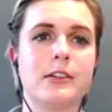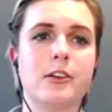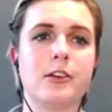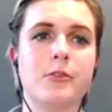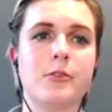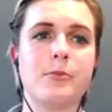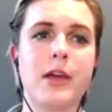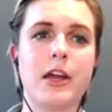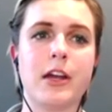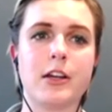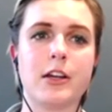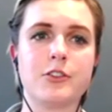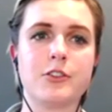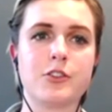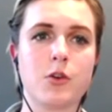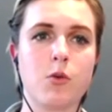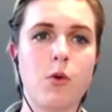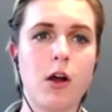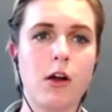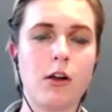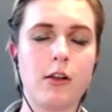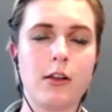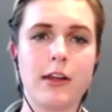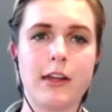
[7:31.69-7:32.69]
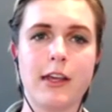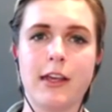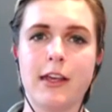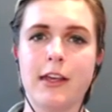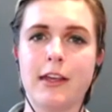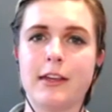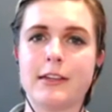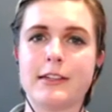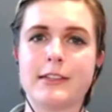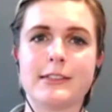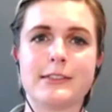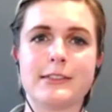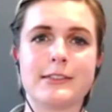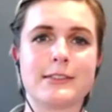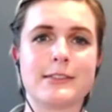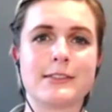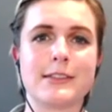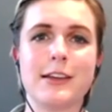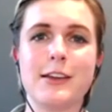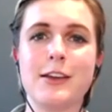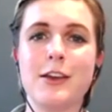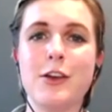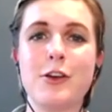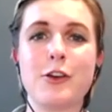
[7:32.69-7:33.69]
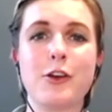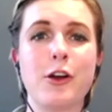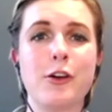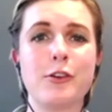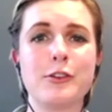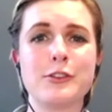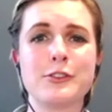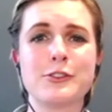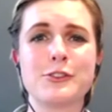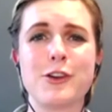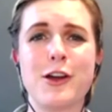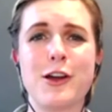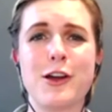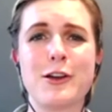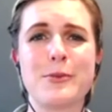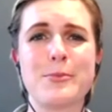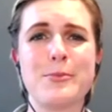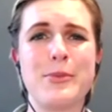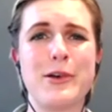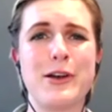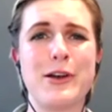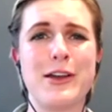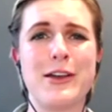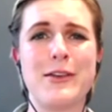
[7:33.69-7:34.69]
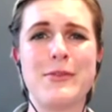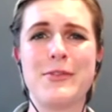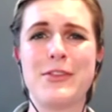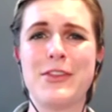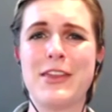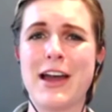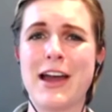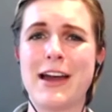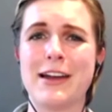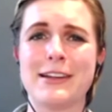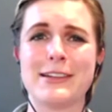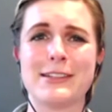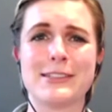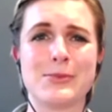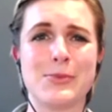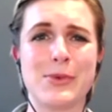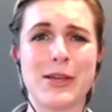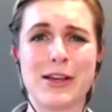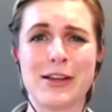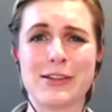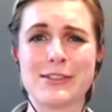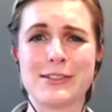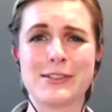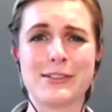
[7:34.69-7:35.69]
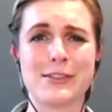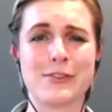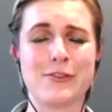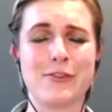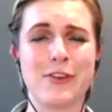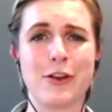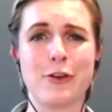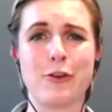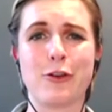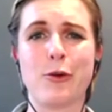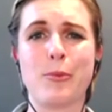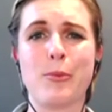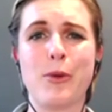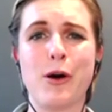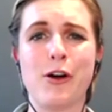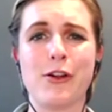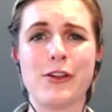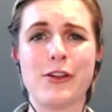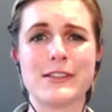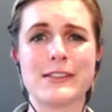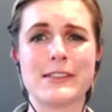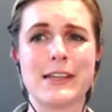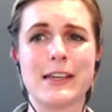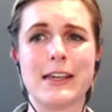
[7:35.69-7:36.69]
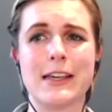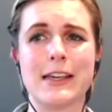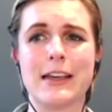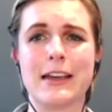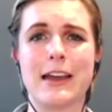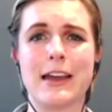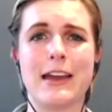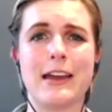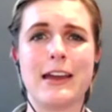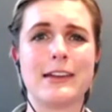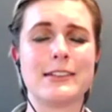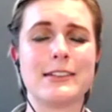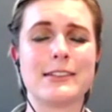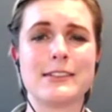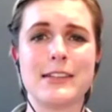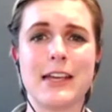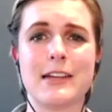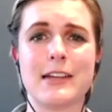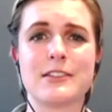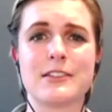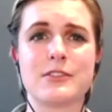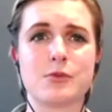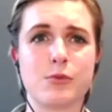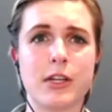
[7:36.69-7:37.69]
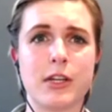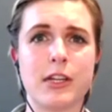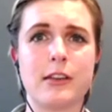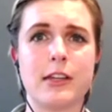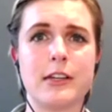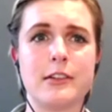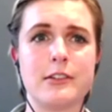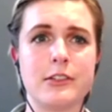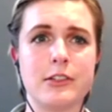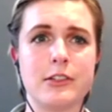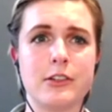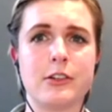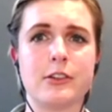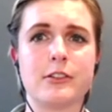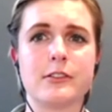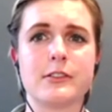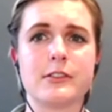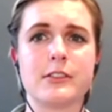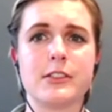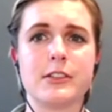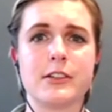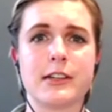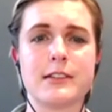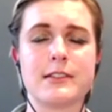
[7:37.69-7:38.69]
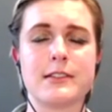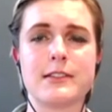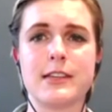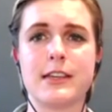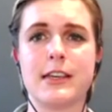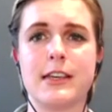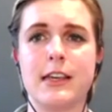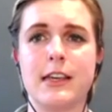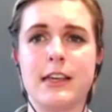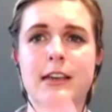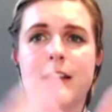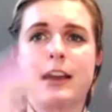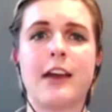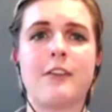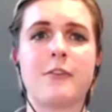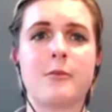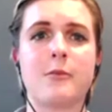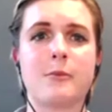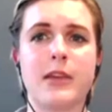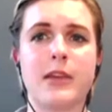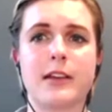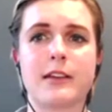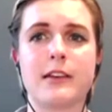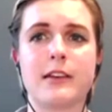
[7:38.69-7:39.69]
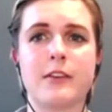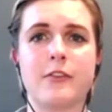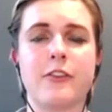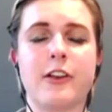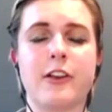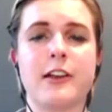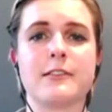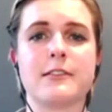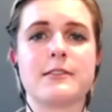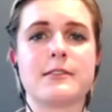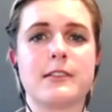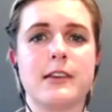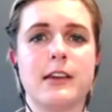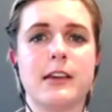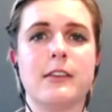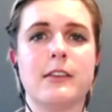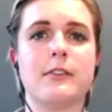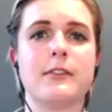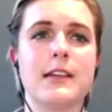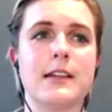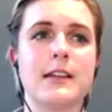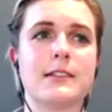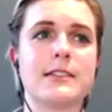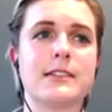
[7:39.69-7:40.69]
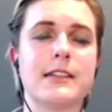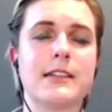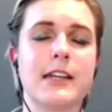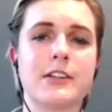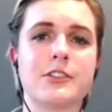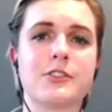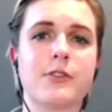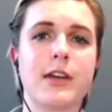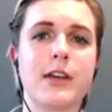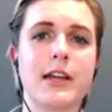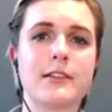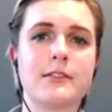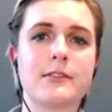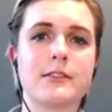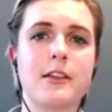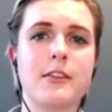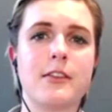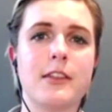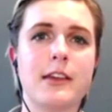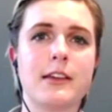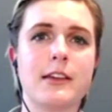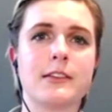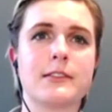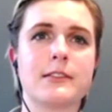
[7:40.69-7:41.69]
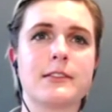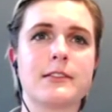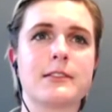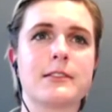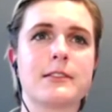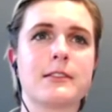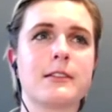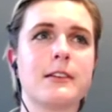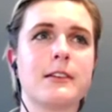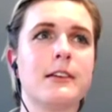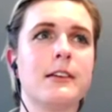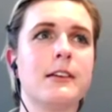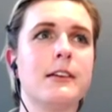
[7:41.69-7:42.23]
You know, marriage equality is going strong, but that is because it's a federal policy, and states really do, as you can see, have a big difference in, in states' rights on this.